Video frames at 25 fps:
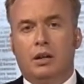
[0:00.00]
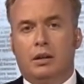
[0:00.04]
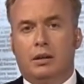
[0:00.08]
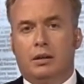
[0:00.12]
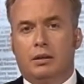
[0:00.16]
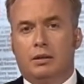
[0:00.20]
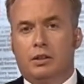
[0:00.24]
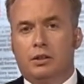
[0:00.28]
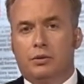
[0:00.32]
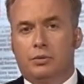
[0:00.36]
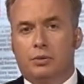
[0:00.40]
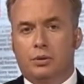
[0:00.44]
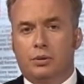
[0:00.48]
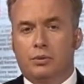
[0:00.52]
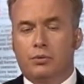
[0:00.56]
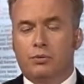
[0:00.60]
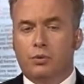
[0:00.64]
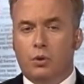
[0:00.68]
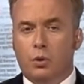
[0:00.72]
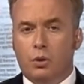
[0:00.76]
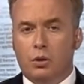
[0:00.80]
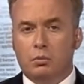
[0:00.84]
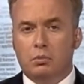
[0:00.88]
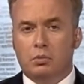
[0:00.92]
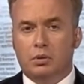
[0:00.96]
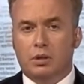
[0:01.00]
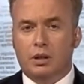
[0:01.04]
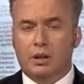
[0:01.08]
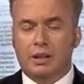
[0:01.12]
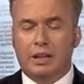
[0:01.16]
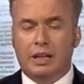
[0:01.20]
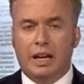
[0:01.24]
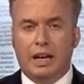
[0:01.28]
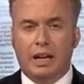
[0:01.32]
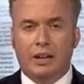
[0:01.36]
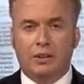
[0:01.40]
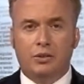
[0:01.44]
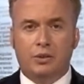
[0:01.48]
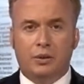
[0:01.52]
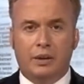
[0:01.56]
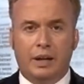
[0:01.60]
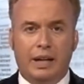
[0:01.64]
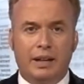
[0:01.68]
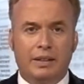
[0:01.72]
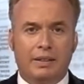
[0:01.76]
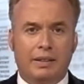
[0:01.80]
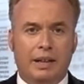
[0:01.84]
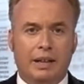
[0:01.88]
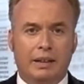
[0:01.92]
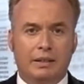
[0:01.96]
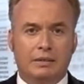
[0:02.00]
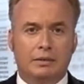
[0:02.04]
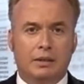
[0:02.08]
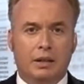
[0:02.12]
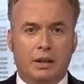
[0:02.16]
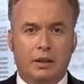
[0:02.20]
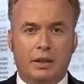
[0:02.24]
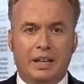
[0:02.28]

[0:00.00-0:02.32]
different forums on the internet that